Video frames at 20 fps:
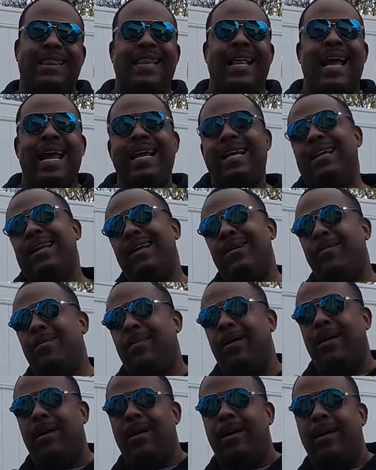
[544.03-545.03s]
light,
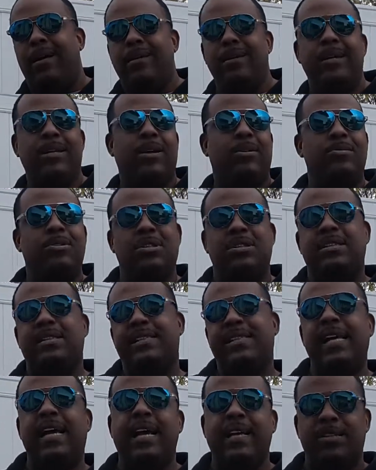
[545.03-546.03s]
you know,
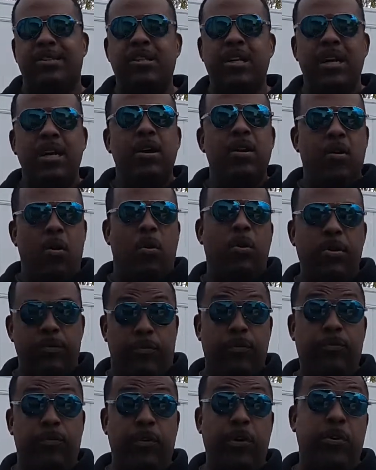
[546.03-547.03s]
just touch on a
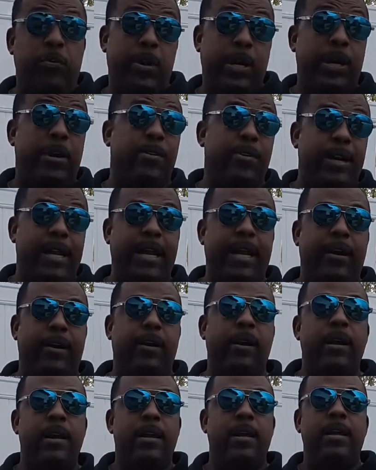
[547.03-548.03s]
review here and
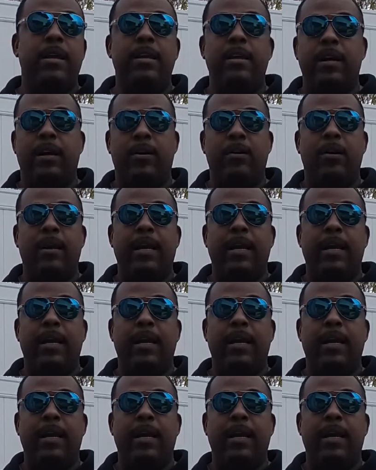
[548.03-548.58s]
there, you know.